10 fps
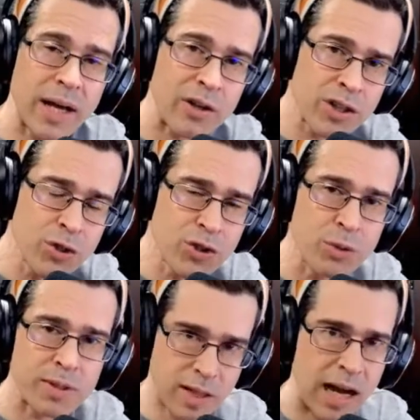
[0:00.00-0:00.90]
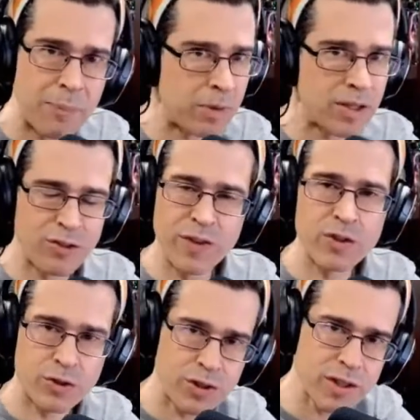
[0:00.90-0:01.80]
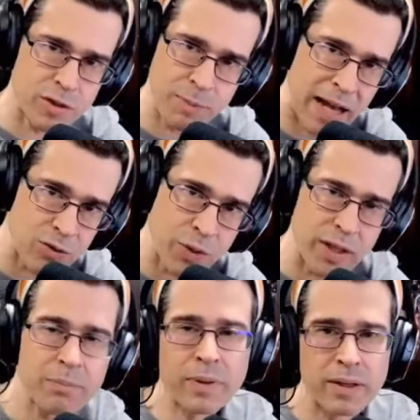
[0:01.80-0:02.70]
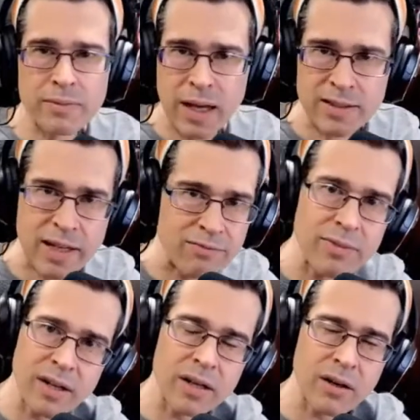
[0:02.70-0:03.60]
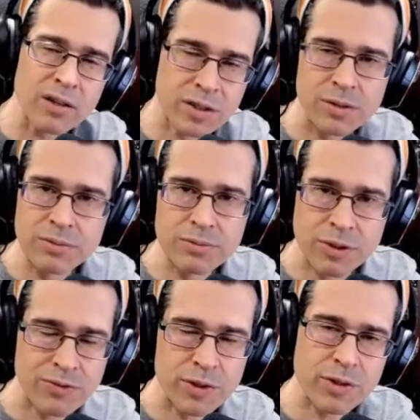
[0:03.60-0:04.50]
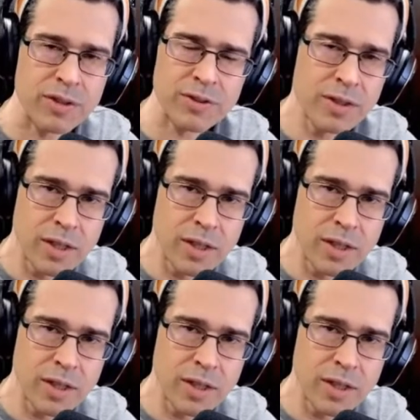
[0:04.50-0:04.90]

Now, YouTube has copied this feature just this past week, but as I also referred to this